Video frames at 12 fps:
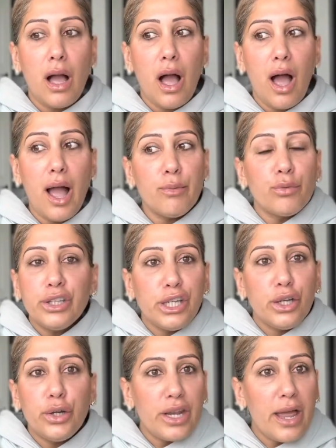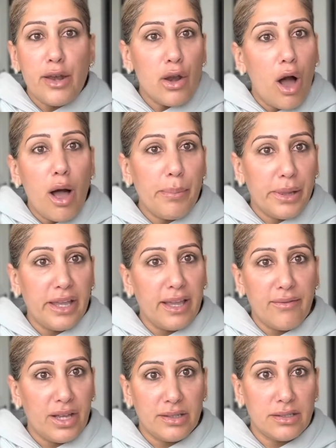I'm really good at not playing
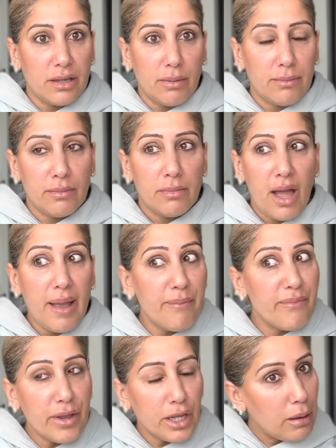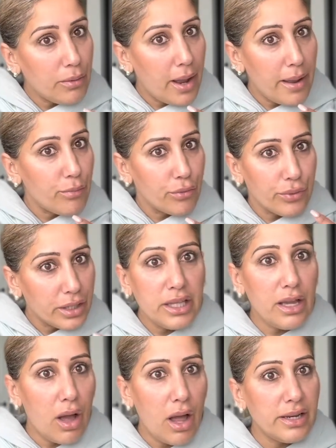victim. I'm
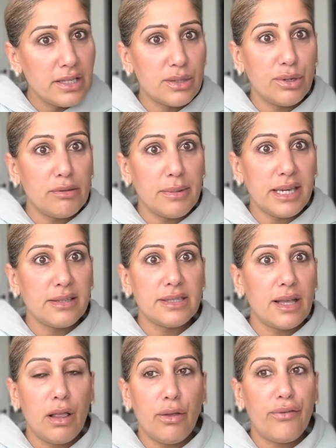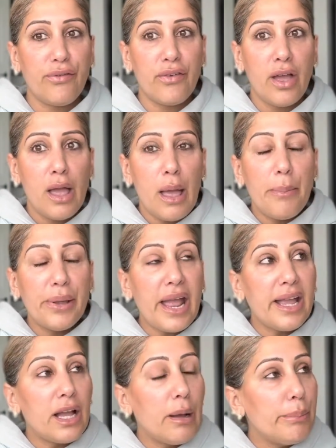really honest with myself, but I
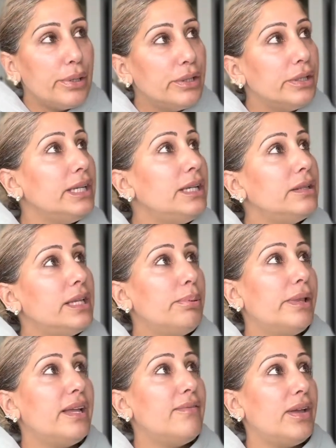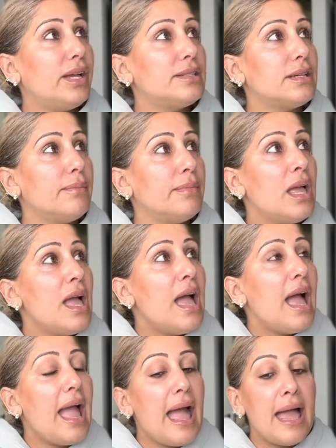completely played victim.
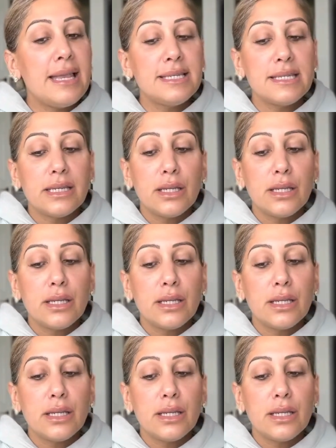And